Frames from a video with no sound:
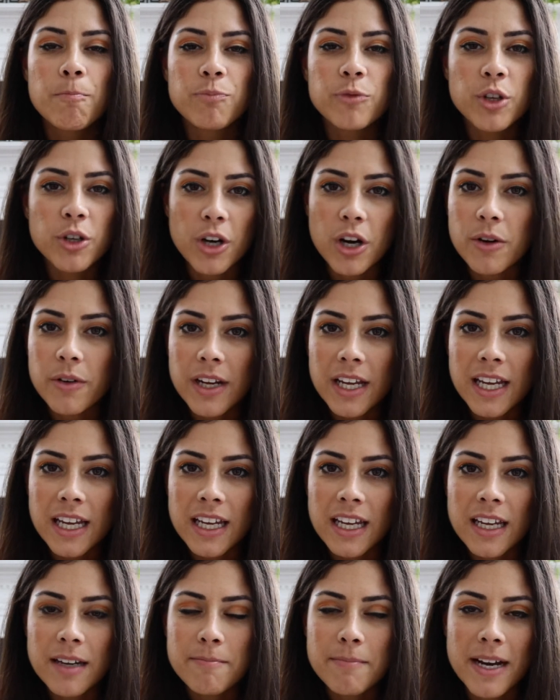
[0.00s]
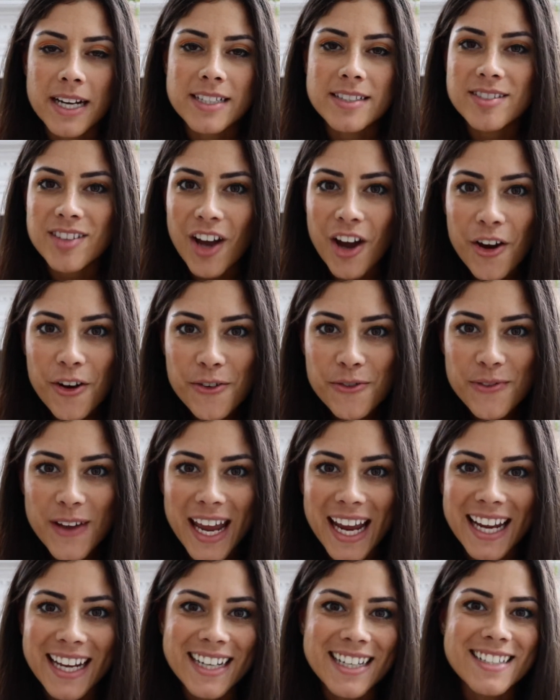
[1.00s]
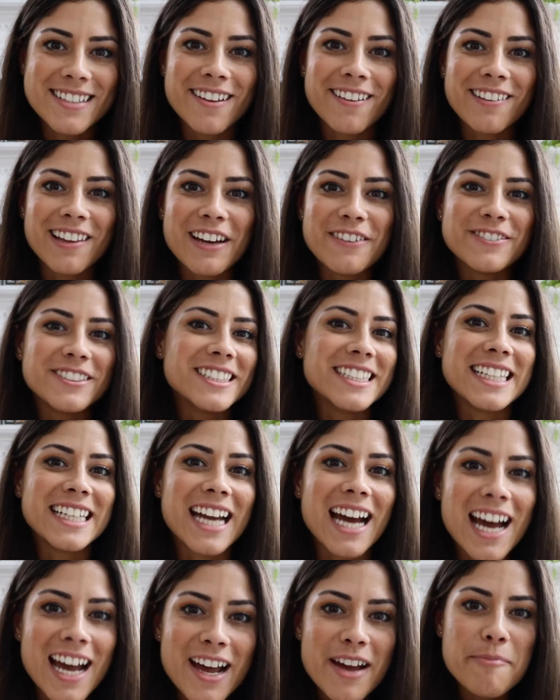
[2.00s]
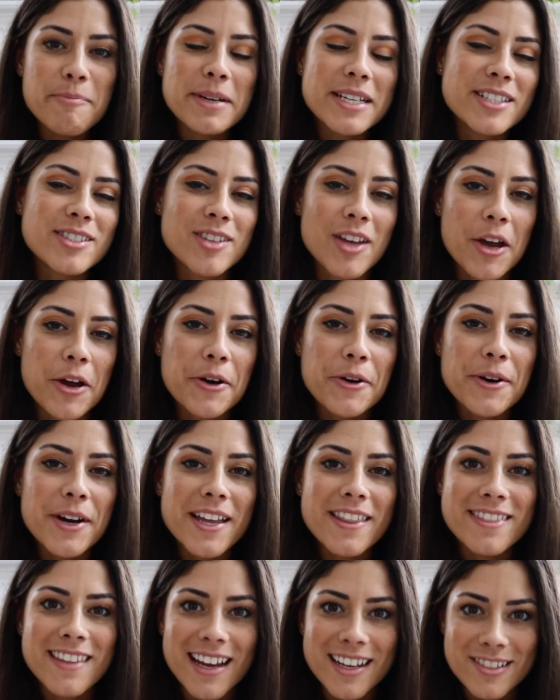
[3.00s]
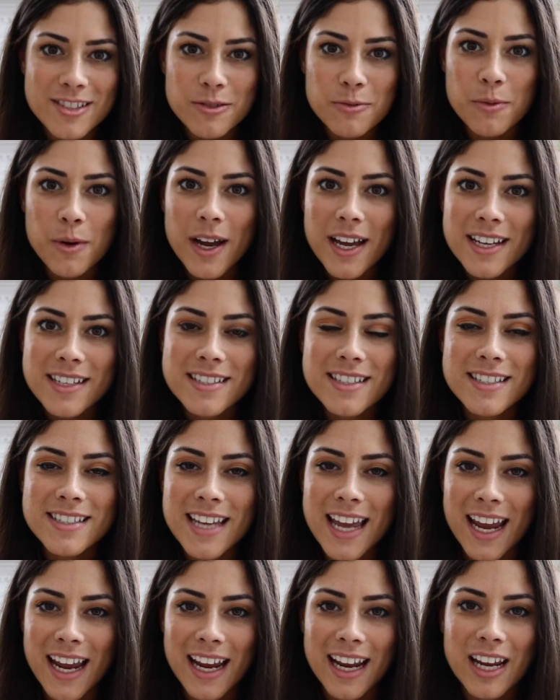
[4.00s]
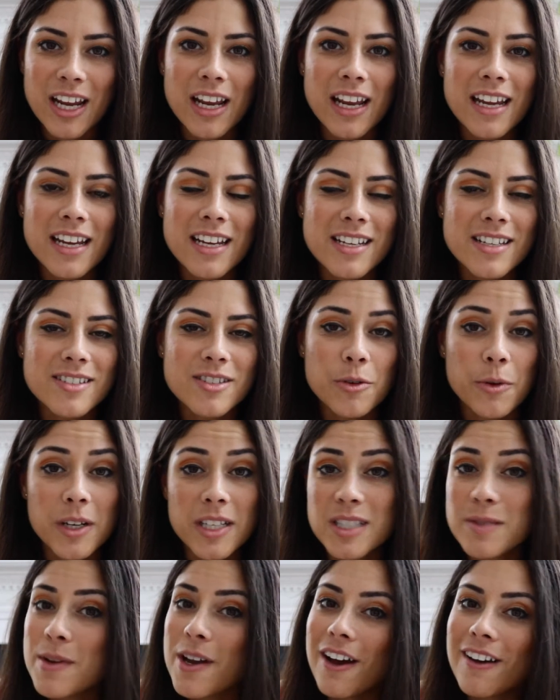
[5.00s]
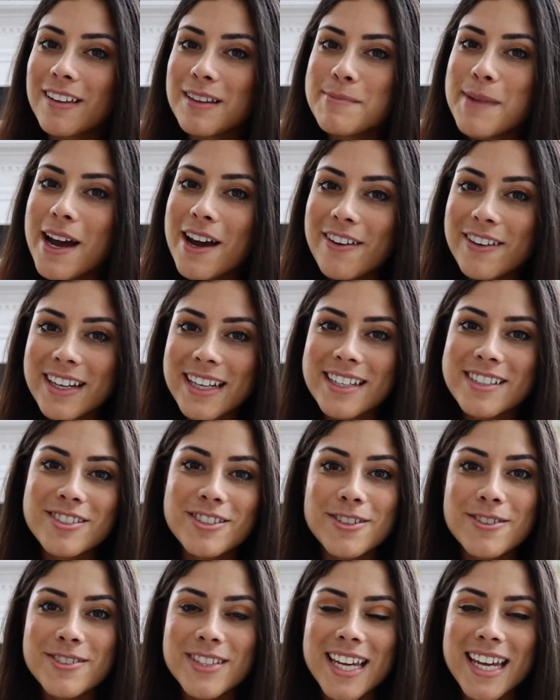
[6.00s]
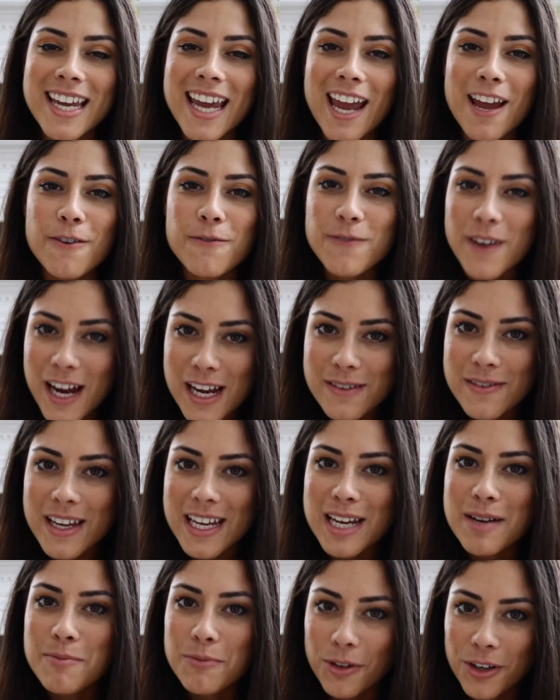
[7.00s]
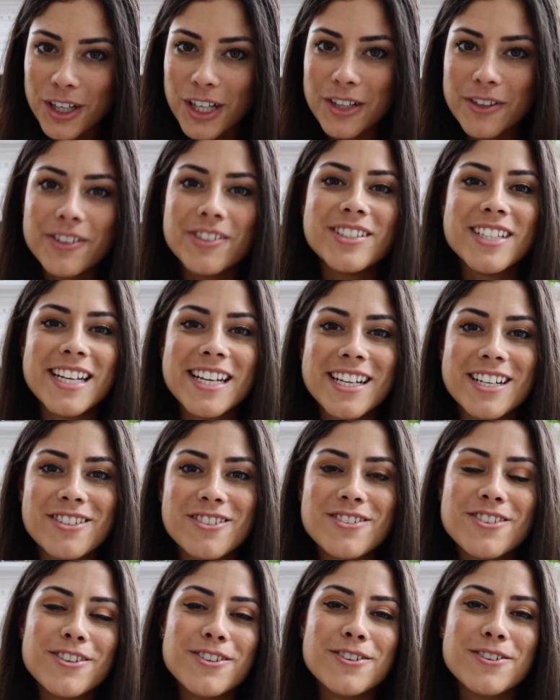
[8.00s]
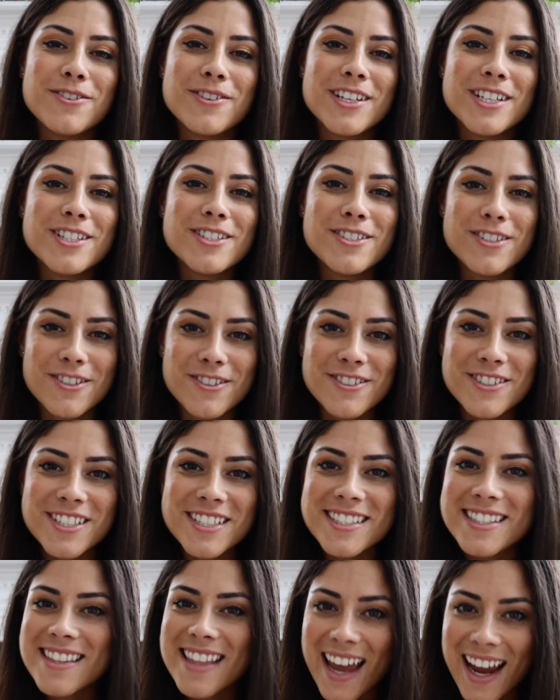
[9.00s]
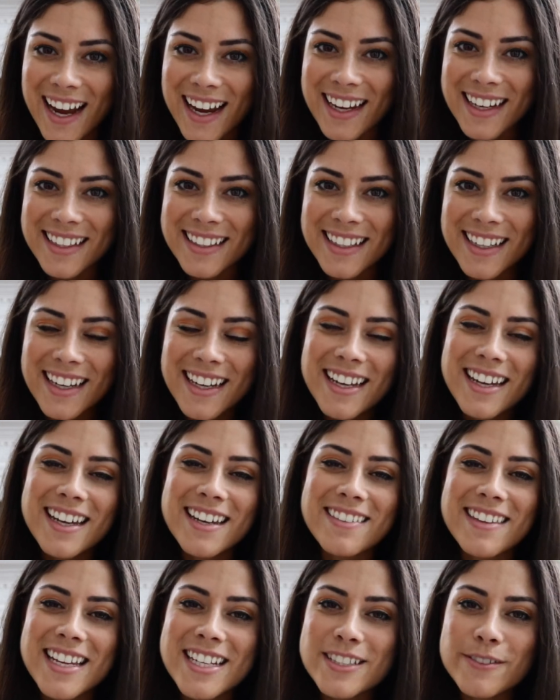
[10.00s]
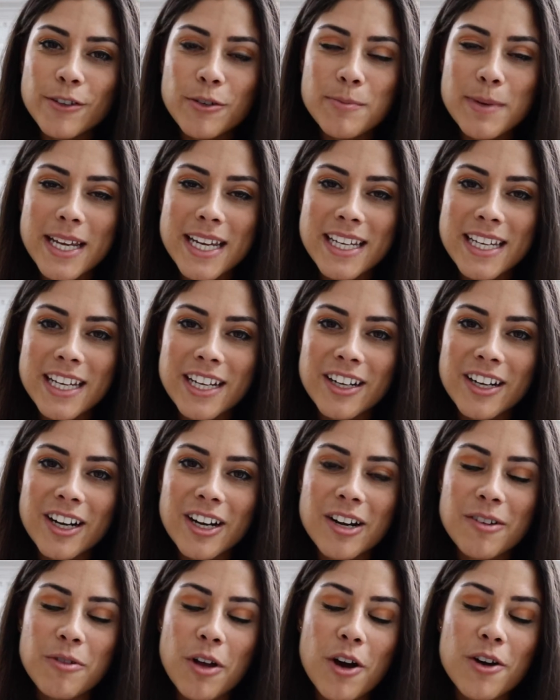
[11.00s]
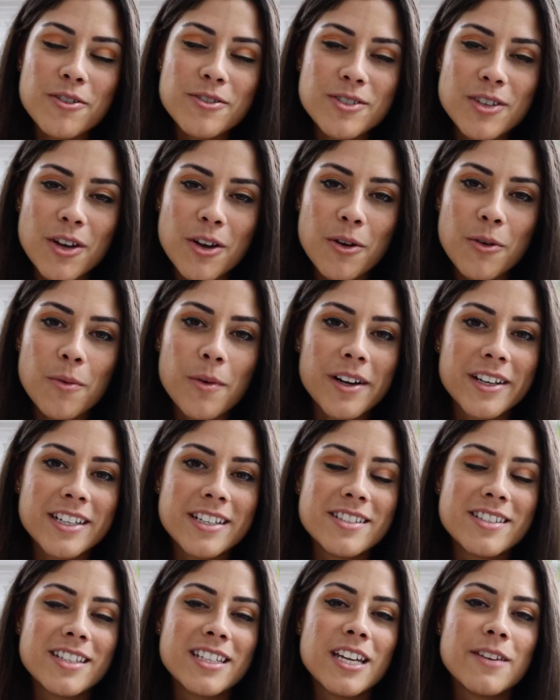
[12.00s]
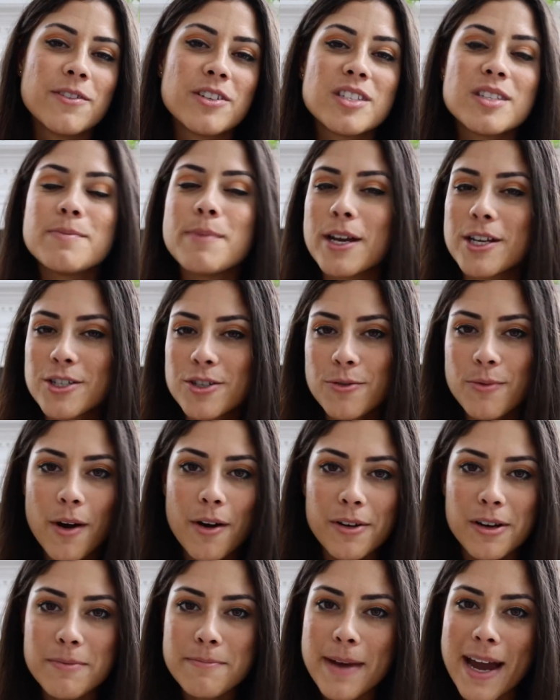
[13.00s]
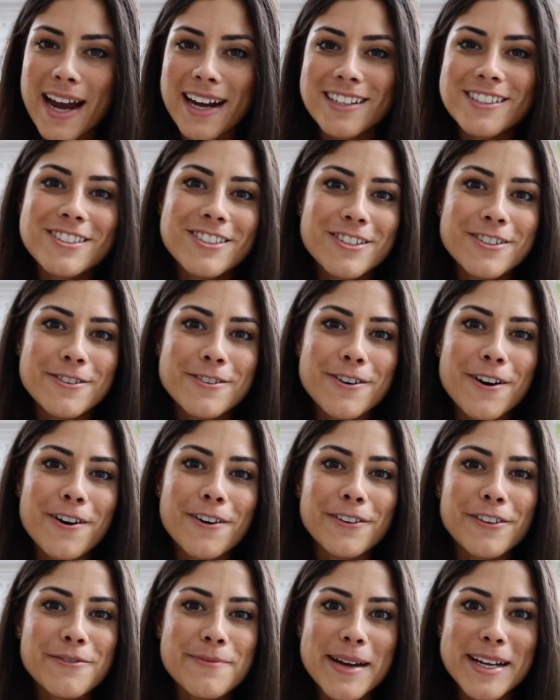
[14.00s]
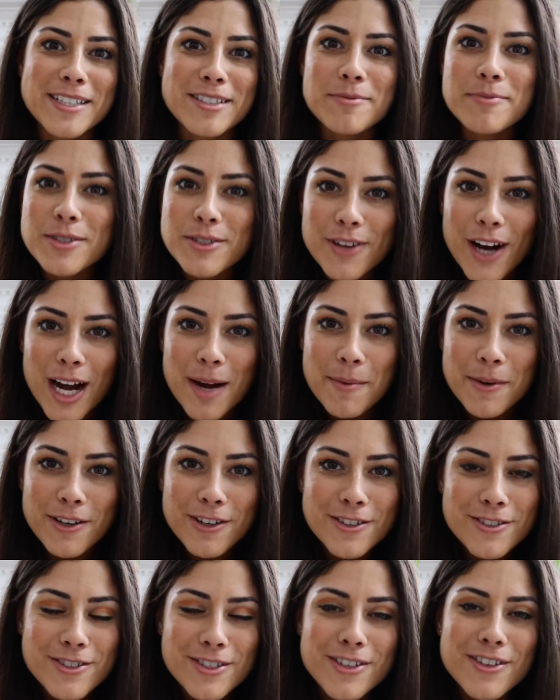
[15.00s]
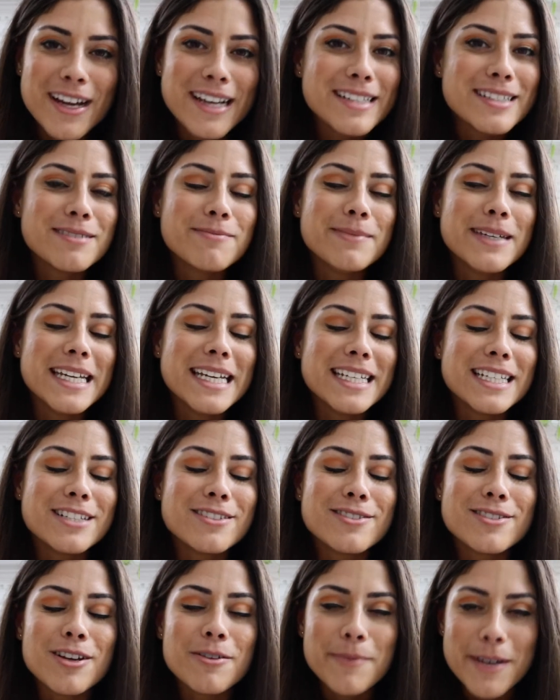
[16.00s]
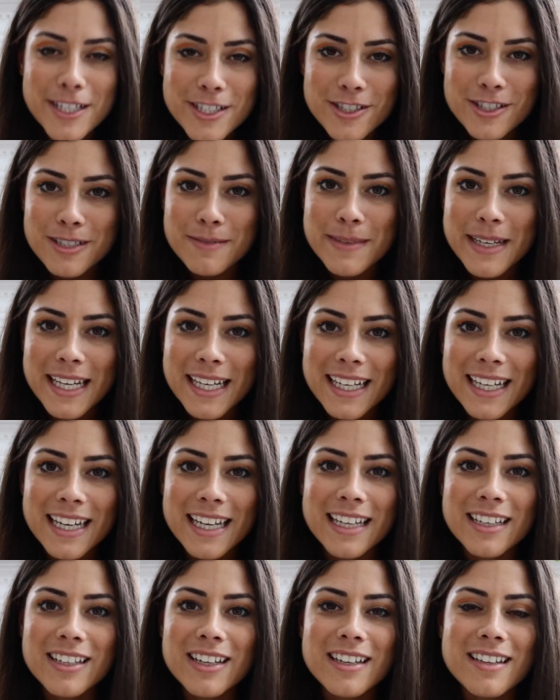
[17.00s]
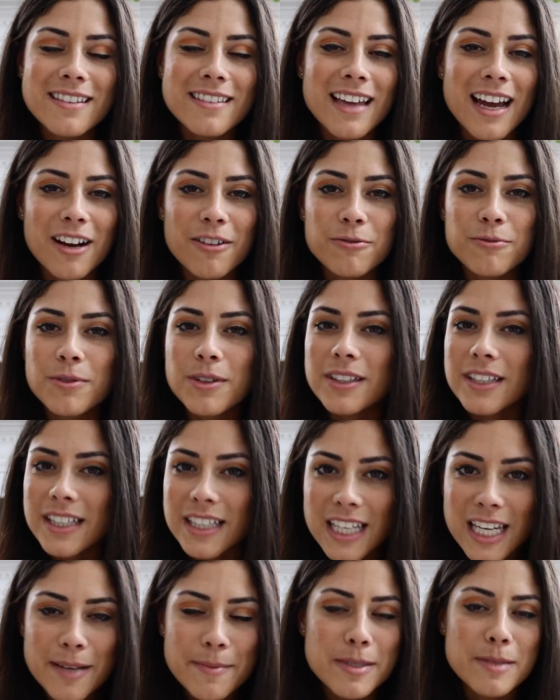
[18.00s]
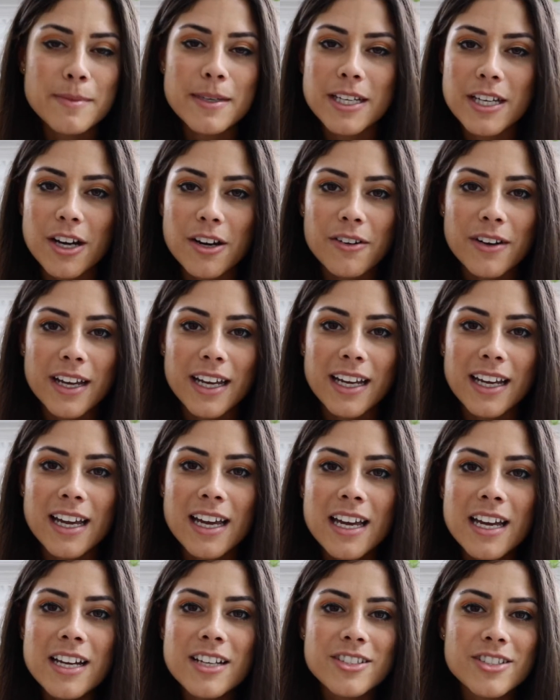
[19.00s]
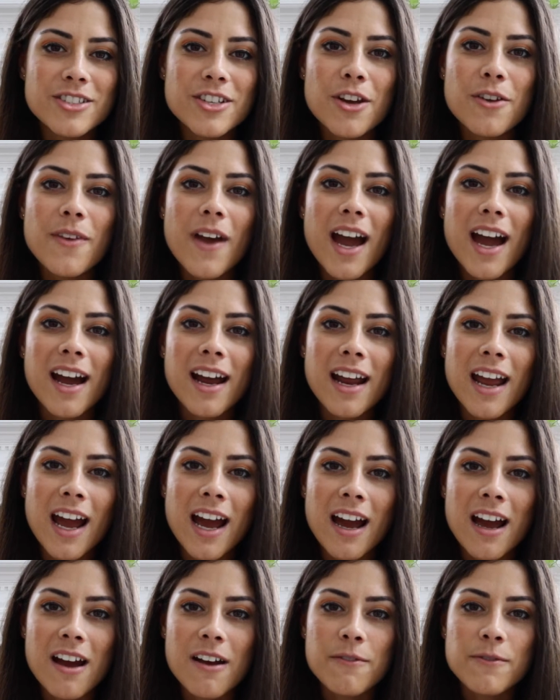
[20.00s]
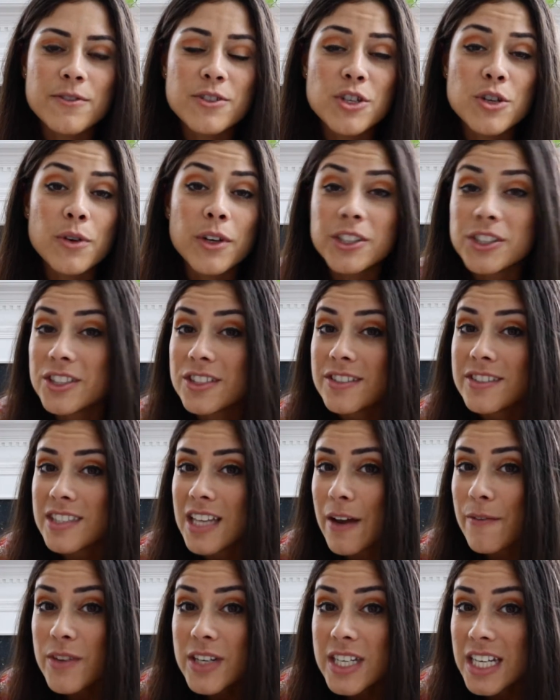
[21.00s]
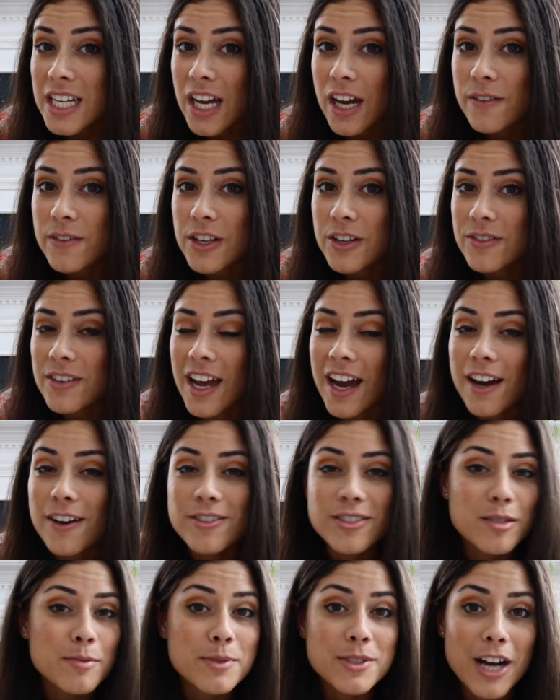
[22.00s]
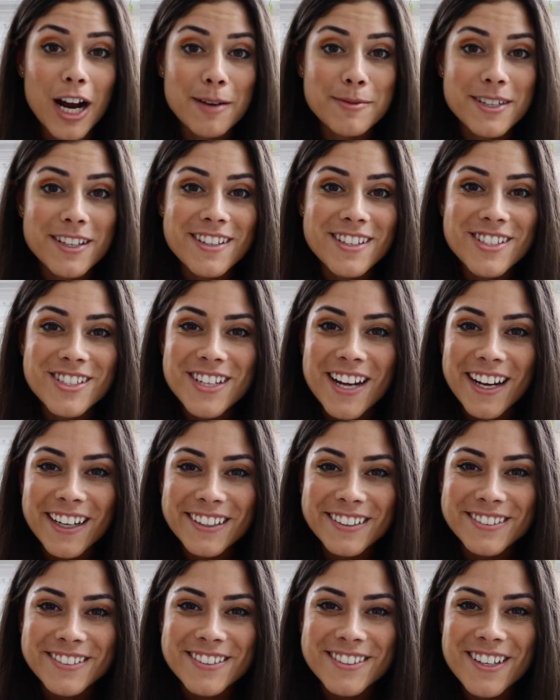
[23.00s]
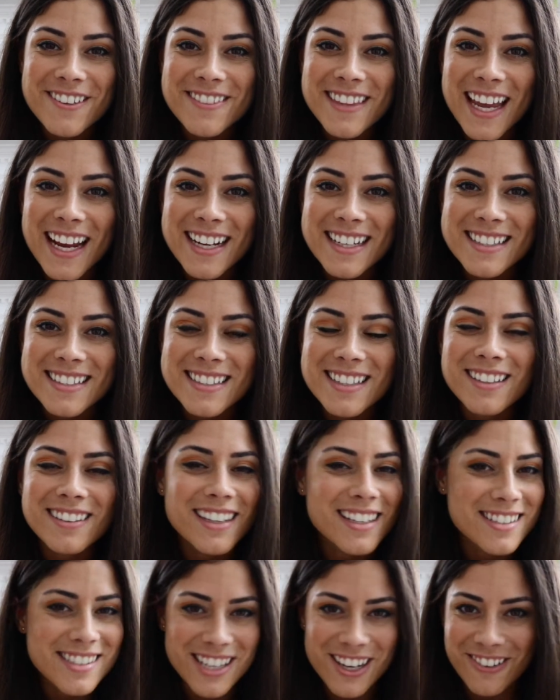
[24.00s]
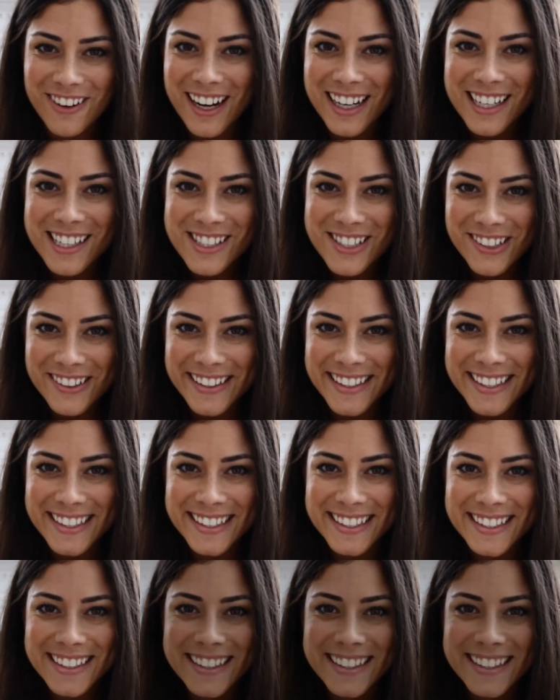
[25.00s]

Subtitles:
growing myself and leveling up. So that's what today is going to be all about, is using a 5 a.m. morning routine to do just that. Thanks for being here, and also wanted to give a special welcome back to all of my subscribers. You guys mean so much to me, and that really keeps me going to know that I have 270 of you now subscribed to this channel. So thanks. Let's get right into it.